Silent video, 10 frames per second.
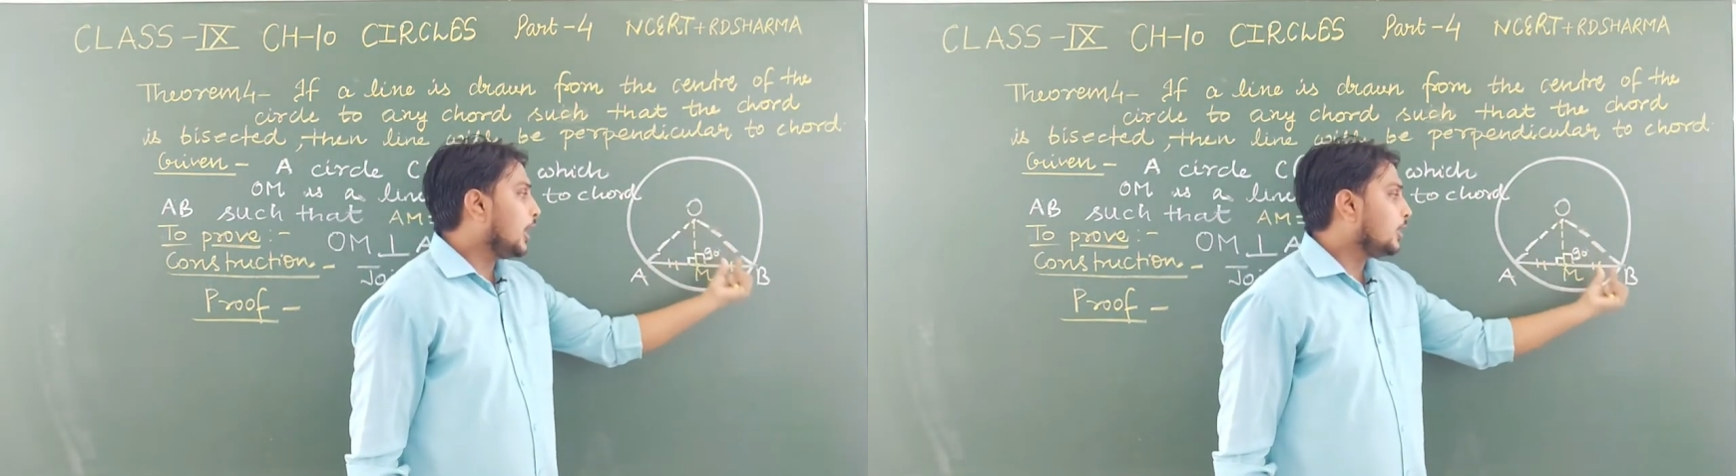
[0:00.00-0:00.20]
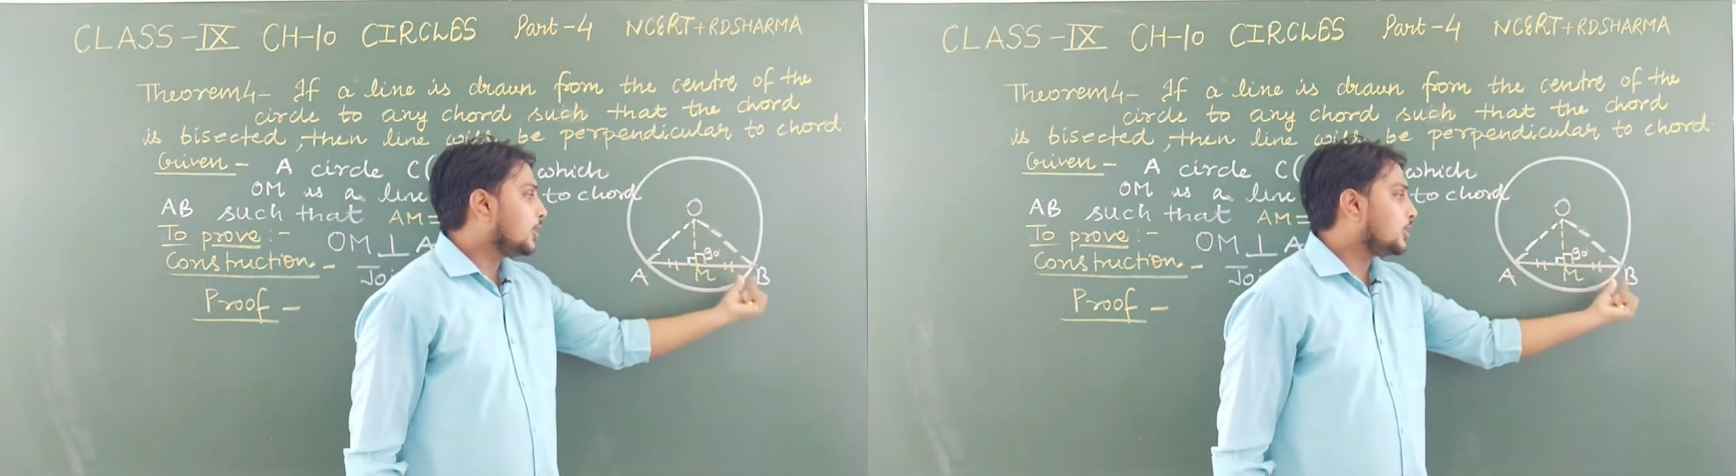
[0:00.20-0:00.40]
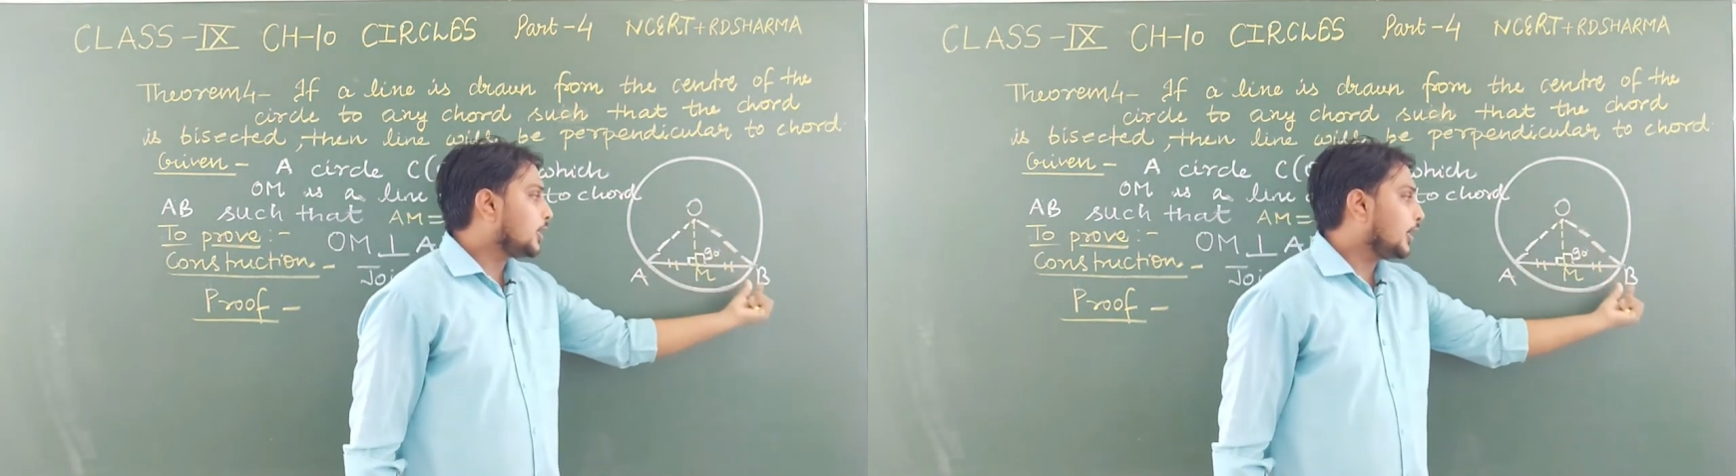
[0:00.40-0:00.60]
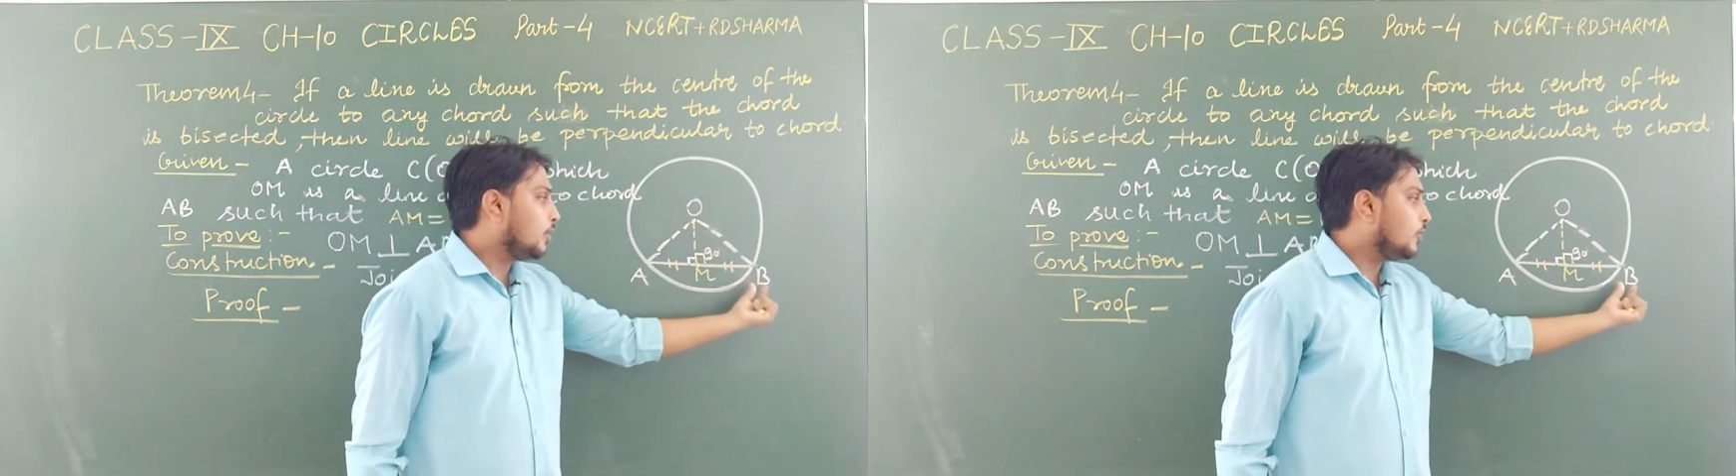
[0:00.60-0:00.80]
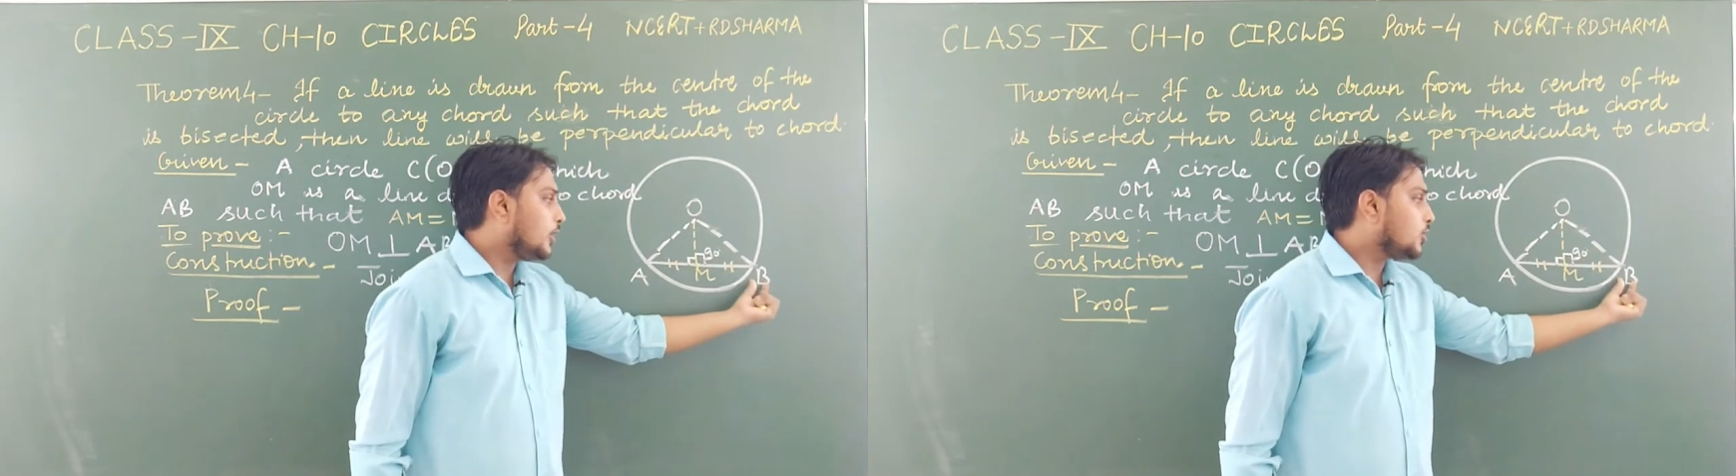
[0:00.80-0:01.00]
and the
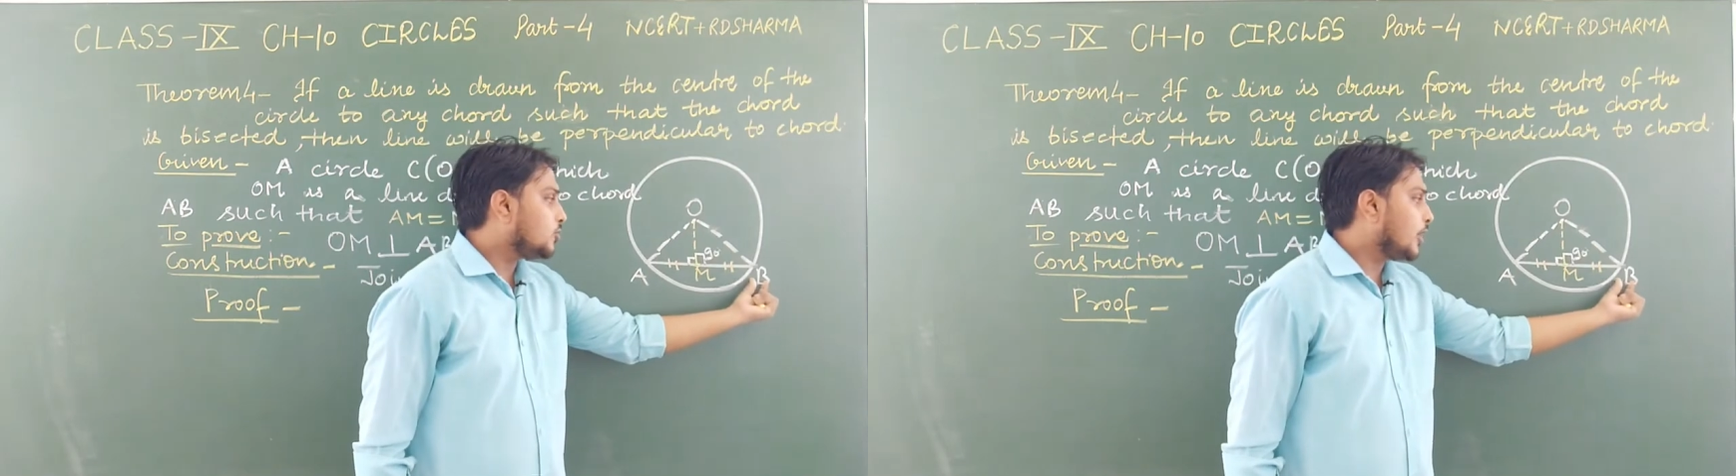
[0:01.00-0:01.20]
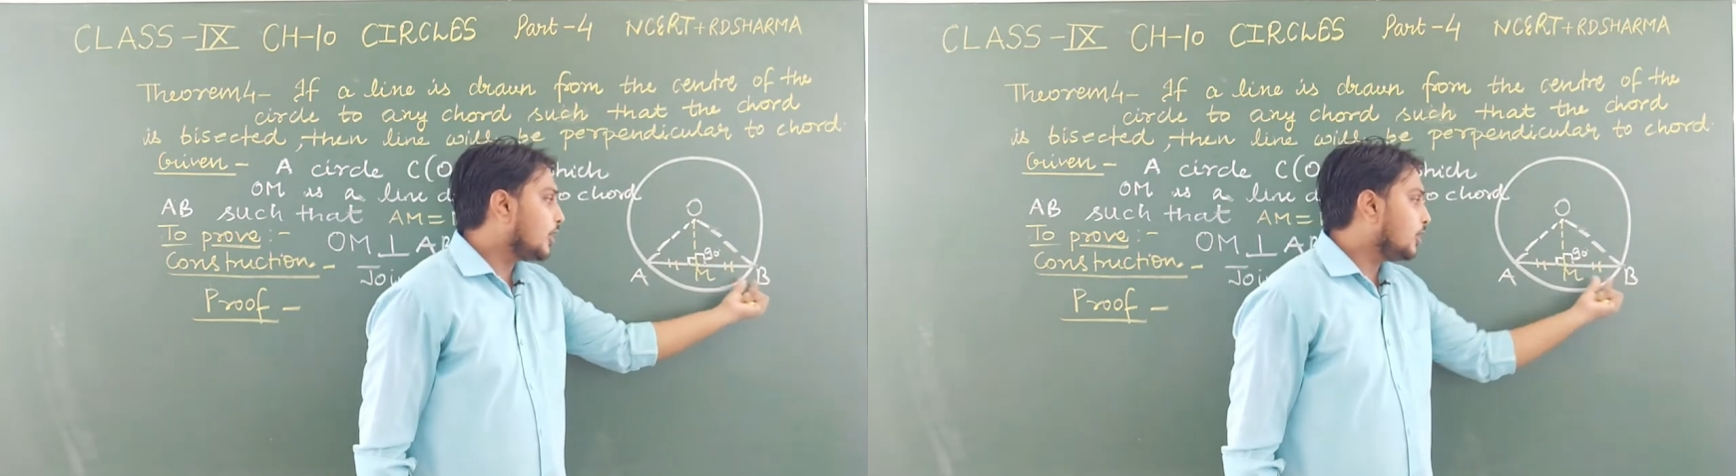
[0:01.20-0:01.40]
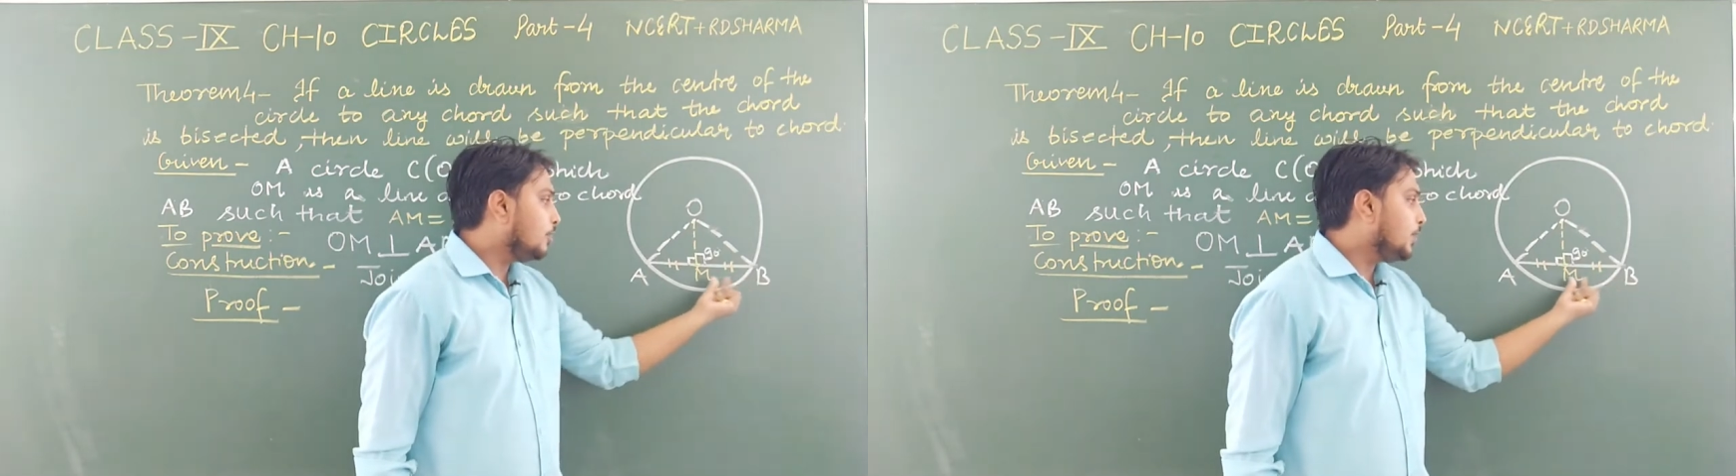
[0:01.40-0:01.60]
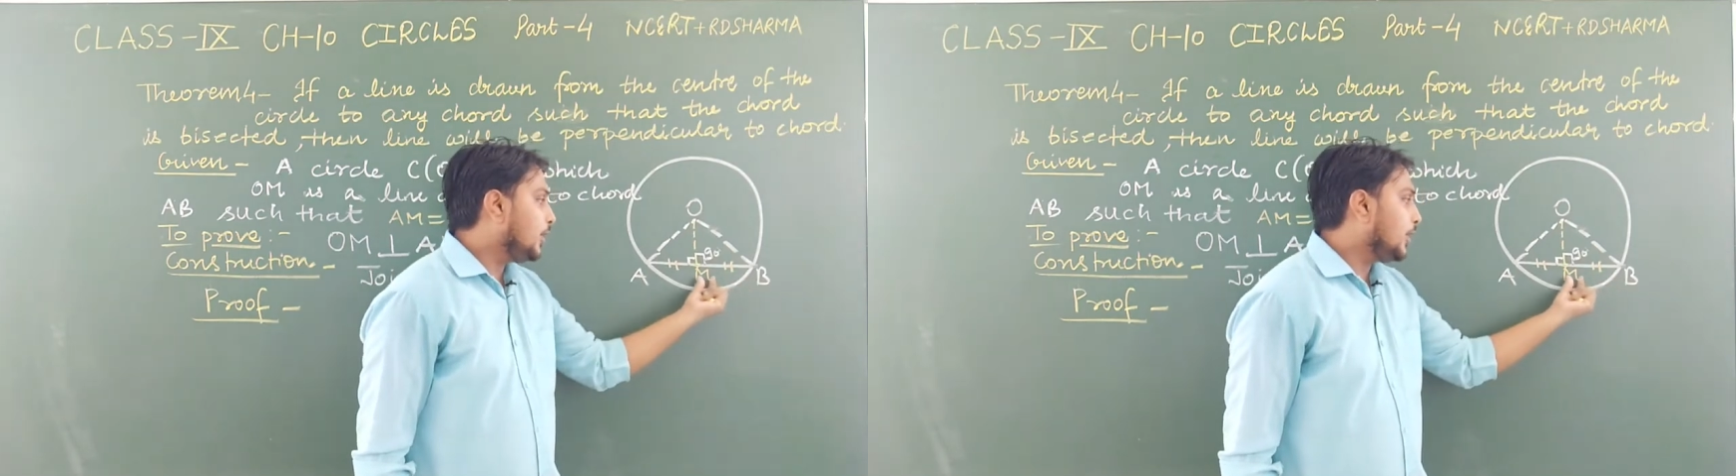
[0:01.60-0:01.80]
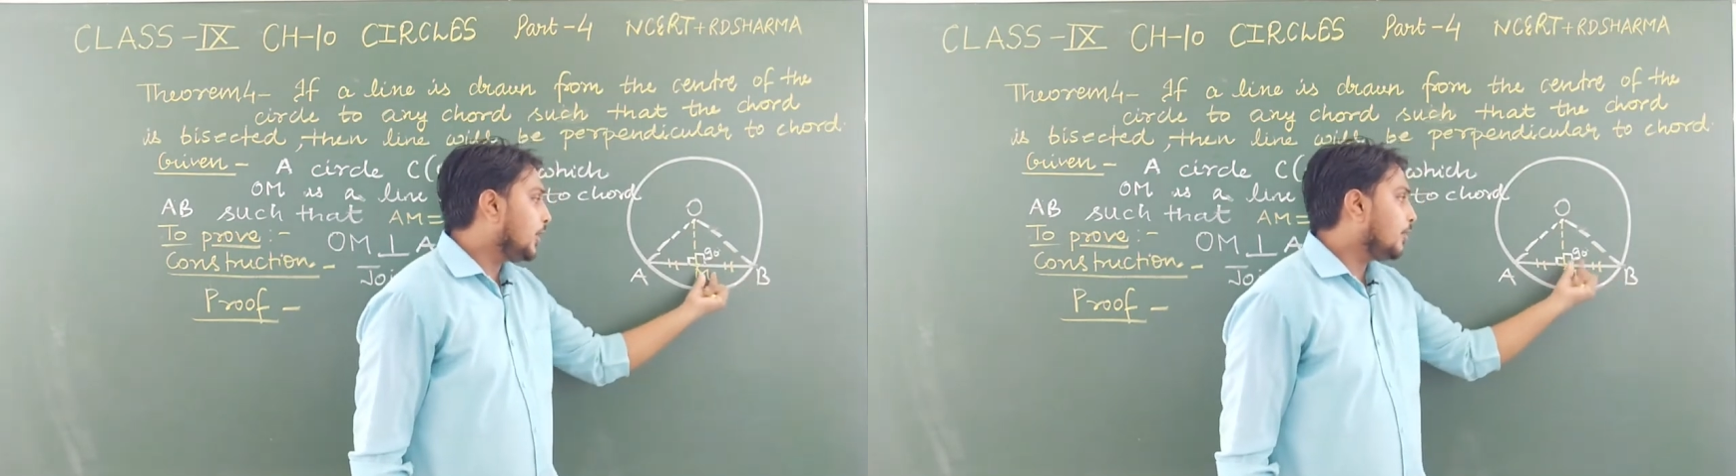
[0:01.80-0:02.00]
second one is triangle
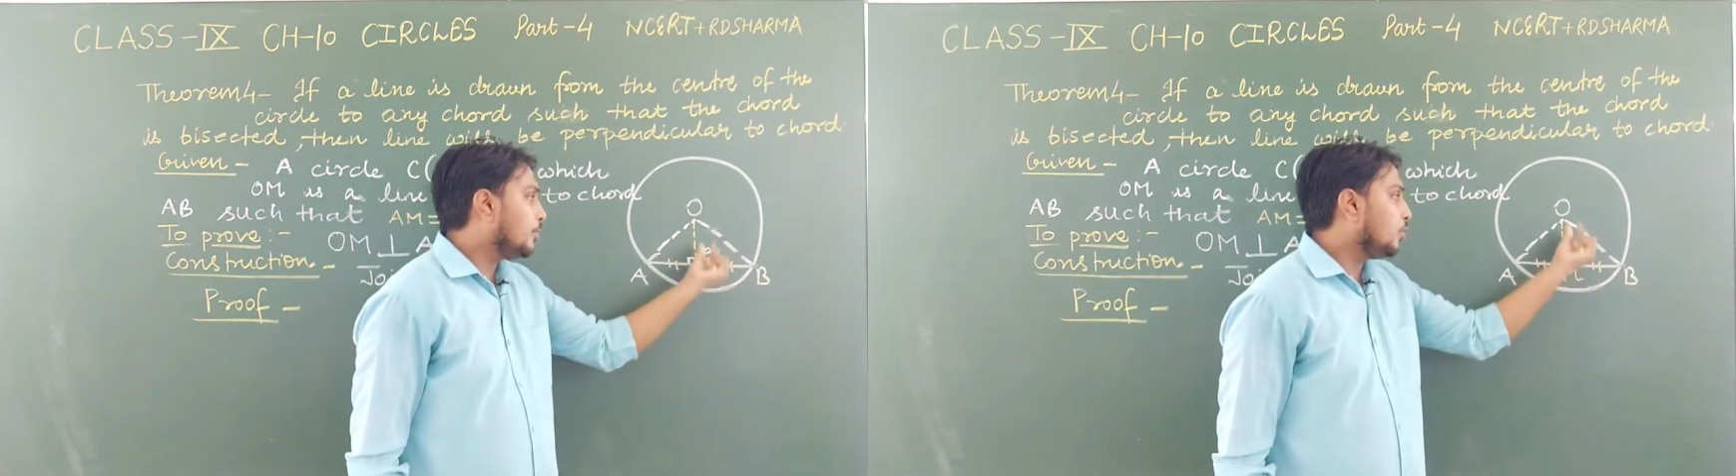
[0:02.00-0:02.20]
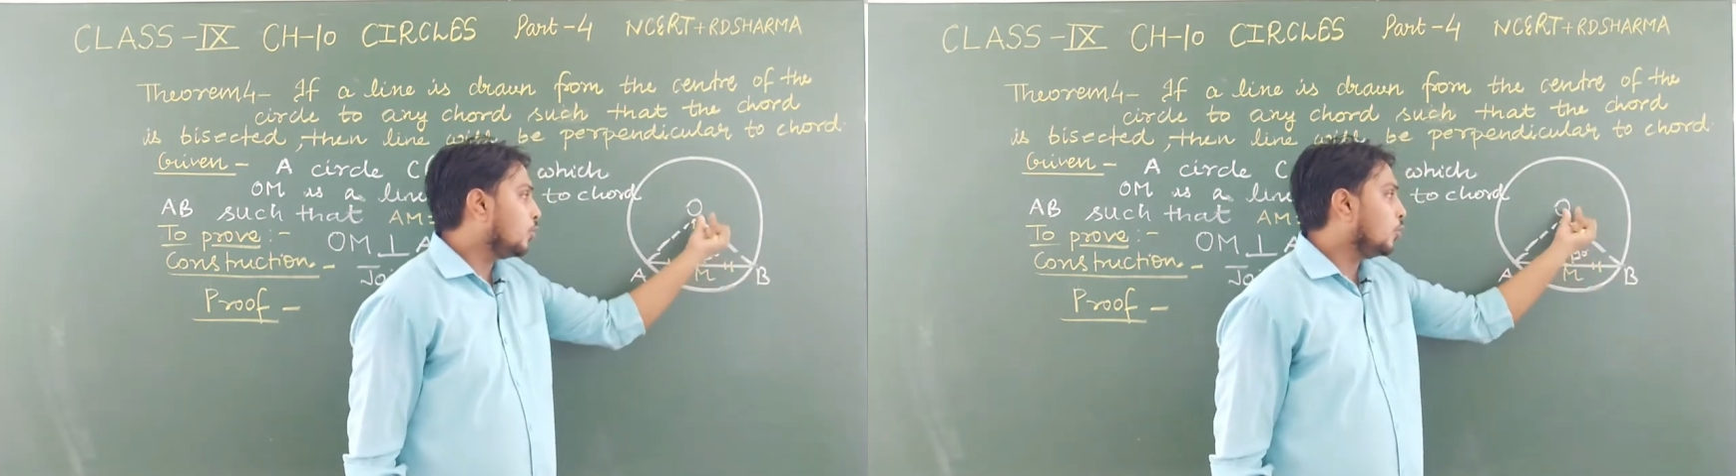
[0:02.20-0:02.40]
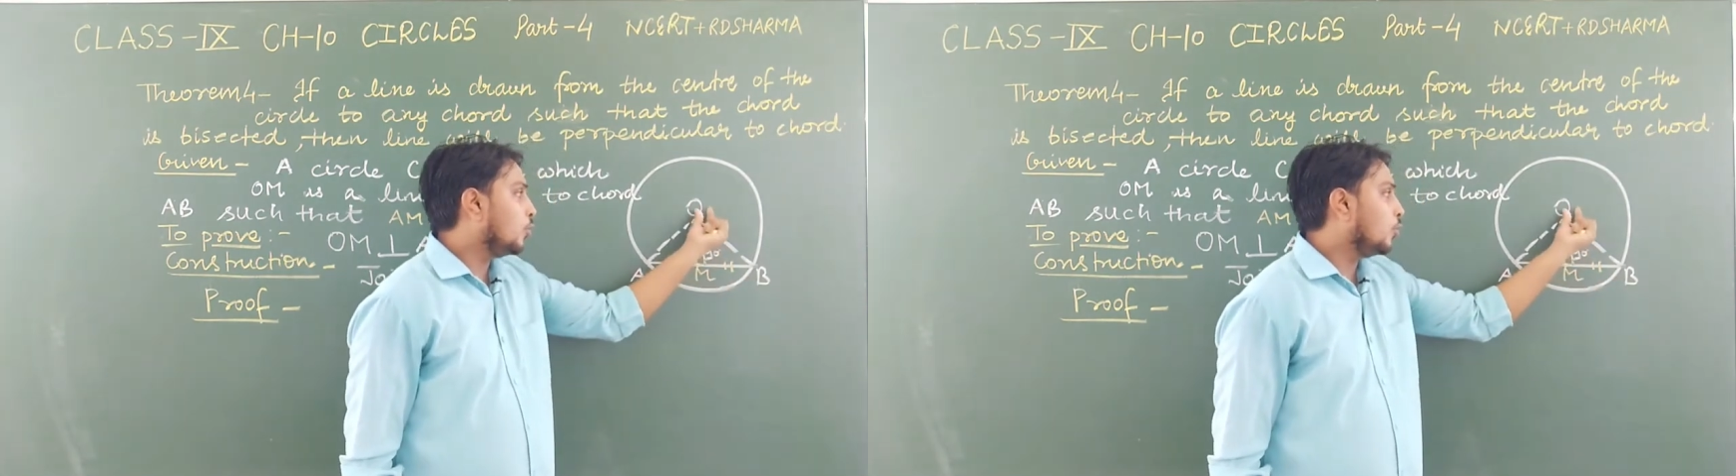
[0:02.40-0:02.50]
BMO.